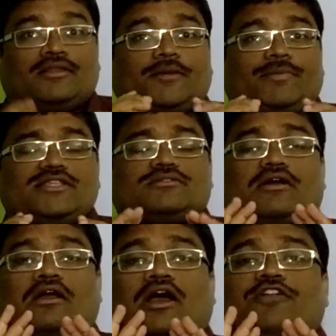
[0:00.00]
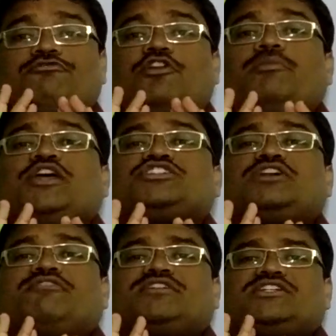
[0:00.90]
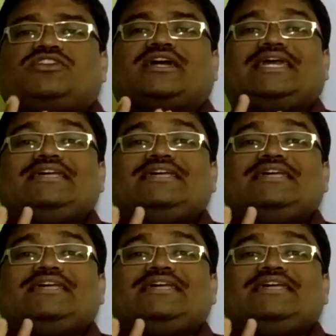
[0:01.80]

That means conformation of the drug